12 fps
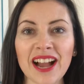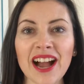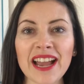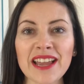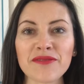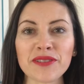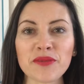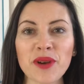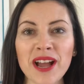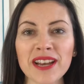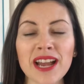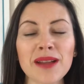Hi
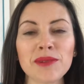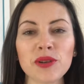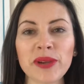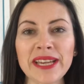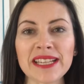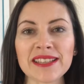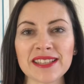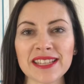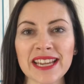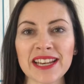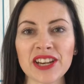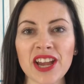everyone, I'm Louise, the
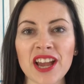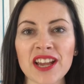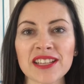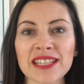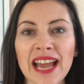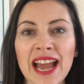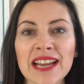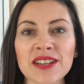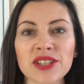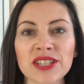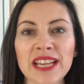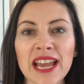skin nurse,
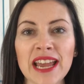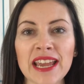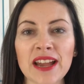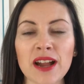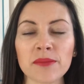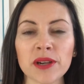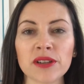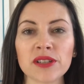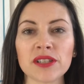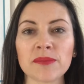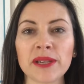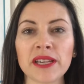and today I'm going
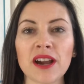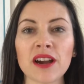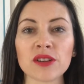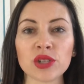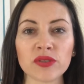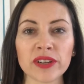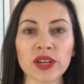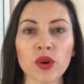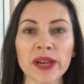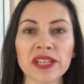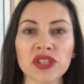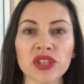to be answering a
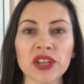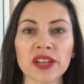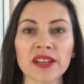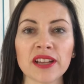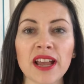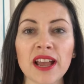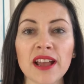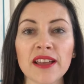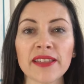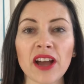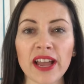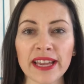question
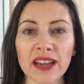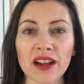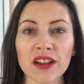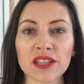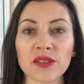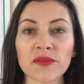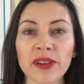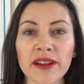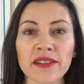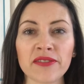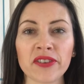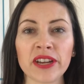that I get asked
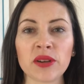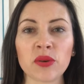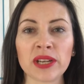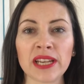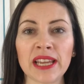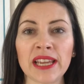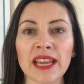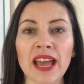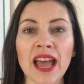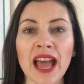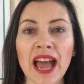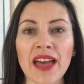very frequently,
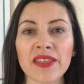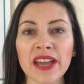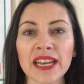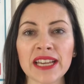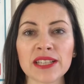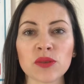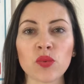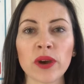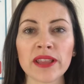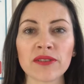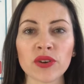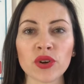and that is
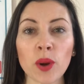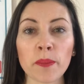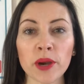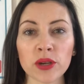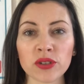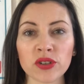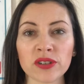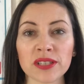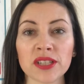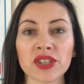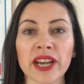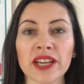whether or not Botox
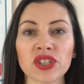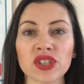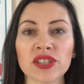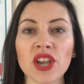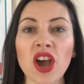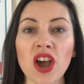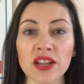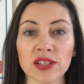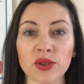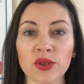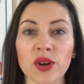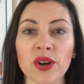injections
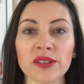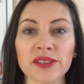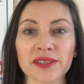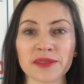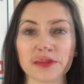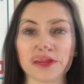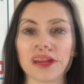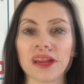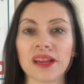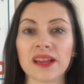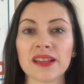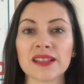hurt or not.
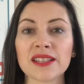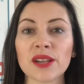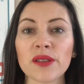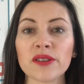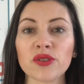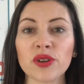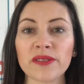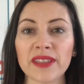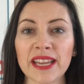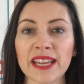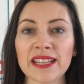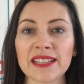So the truth
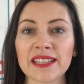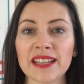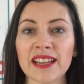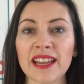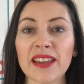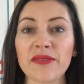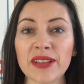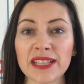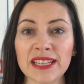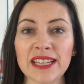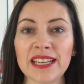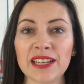is, if there's
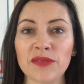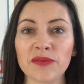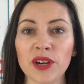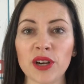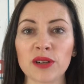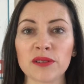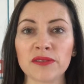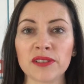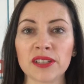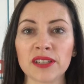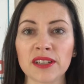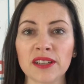a needle
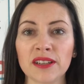involved,